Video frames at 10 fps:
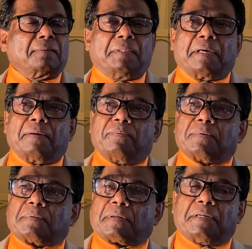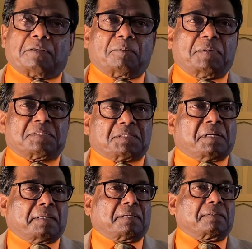They tried to be
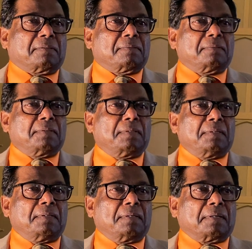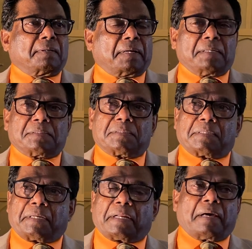cynical. Christ
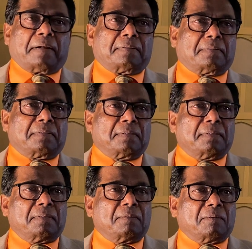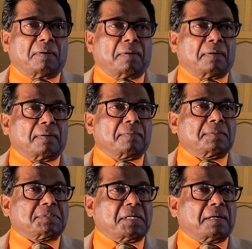cannot
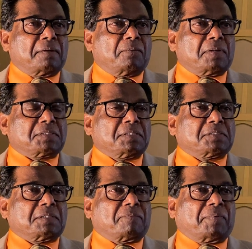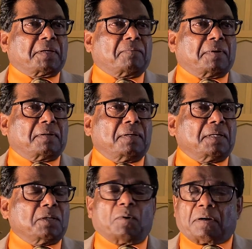say your sins are forgiven.
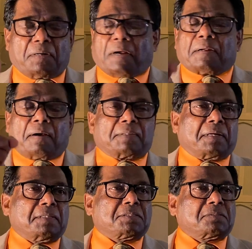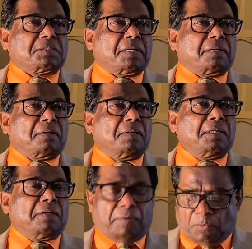You are not authorized to say it.
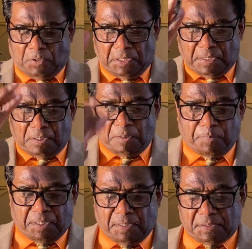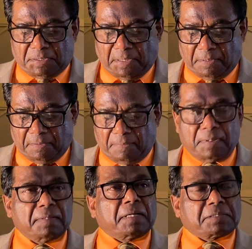You are only a carpenter's son. You know.
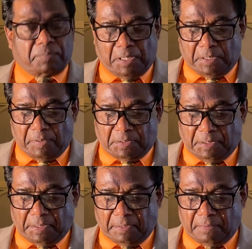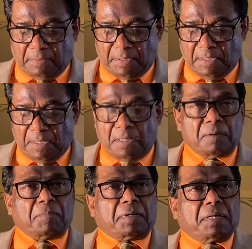That's the way they were thinking. You know.
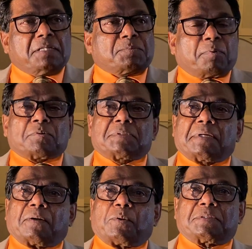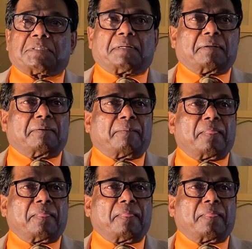But he is posing a question. You know.